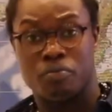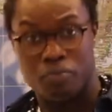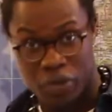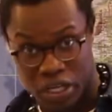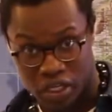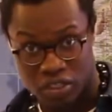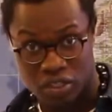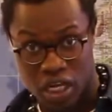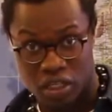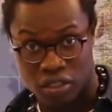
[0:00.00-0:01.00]
being a
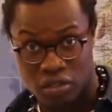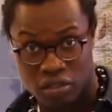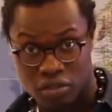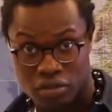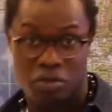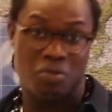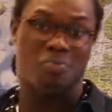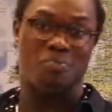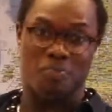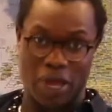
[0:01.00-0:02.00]
son,
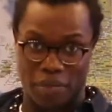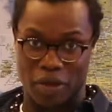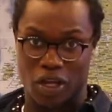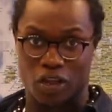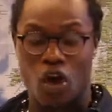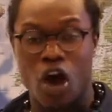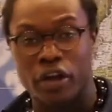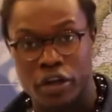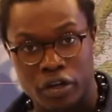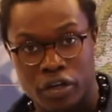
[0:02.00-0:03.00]
maybe a
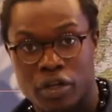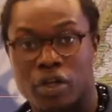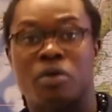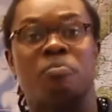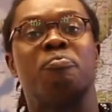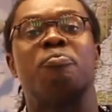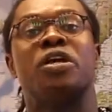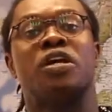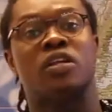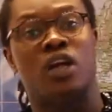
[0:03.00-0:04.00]
daughter,
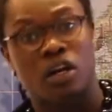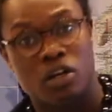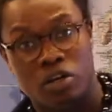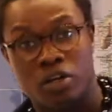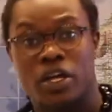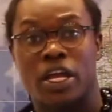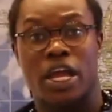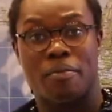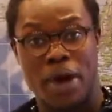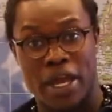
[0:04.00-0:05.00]
being an uncle, in
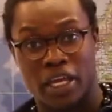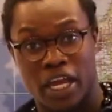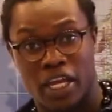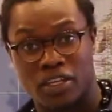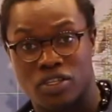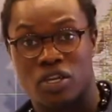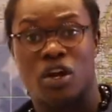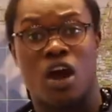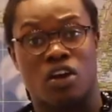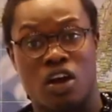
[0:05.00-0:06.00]
my case,
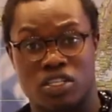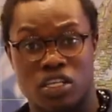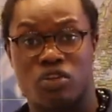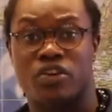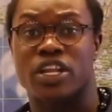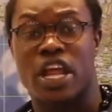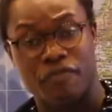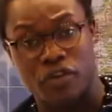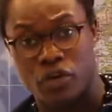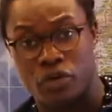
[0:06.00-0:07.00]
a cousin or a
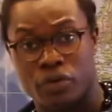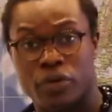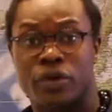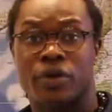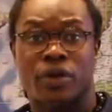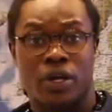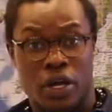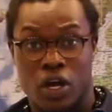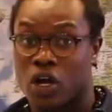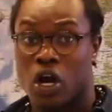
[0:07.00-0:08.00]
nephew.
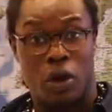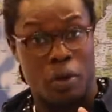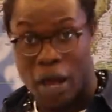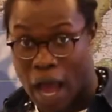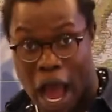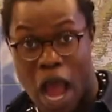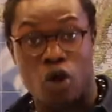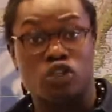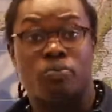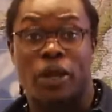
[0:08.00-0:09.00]
I
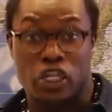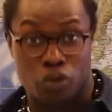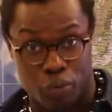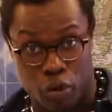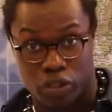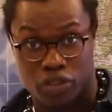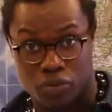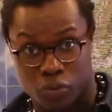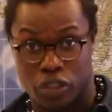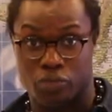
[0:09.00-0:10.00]
also play sports,
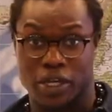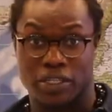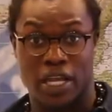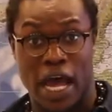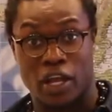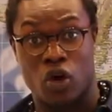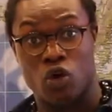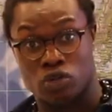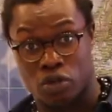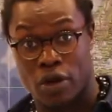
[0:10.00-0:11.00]
which means that I
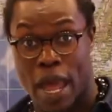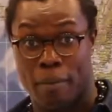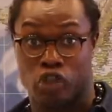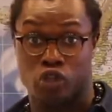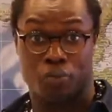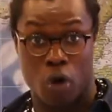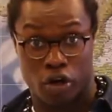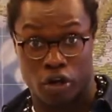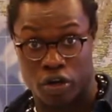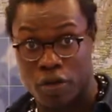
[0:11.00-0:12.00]
also am a
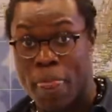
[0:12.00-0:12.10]
spotter,